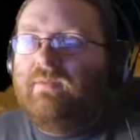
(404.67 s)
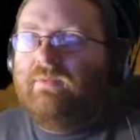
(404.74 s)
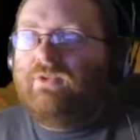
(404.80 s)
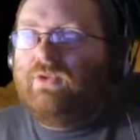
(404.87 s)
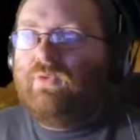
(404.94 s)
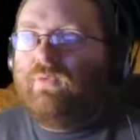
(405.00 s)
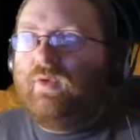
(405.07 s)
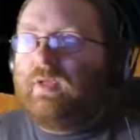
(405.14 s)

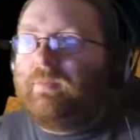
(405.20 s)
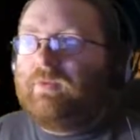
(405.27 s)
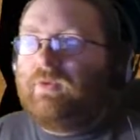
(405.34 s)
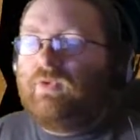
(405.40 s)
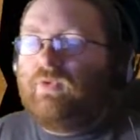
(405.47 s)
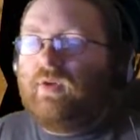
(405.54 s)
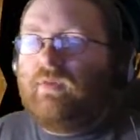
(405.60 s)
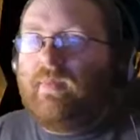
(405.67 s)
Which is funny,
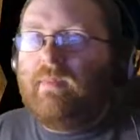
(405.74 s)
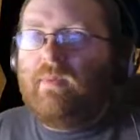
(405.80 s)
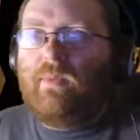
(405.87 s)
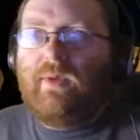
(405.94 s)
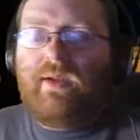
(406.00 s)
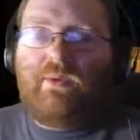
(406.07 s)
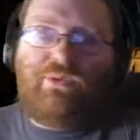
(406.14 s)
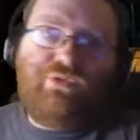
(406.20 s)
because I remember
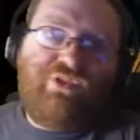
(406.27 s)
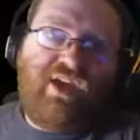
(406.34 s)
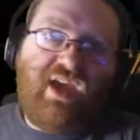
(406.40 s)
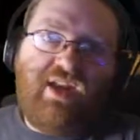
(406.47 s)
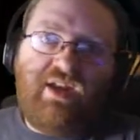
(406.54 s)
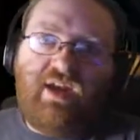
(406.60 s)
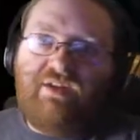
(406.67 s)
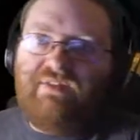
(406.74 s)
when I was
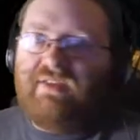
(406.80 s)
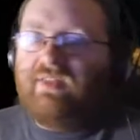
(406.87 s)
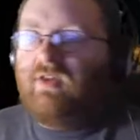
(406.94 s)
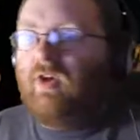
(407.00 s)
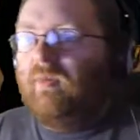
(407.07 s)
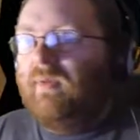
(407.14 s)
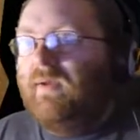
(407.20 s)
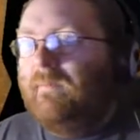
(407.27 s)
10, I read The
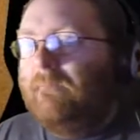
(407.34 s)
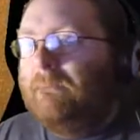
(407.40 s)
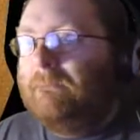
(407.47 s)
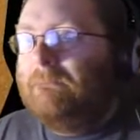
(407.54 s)
Hobbit.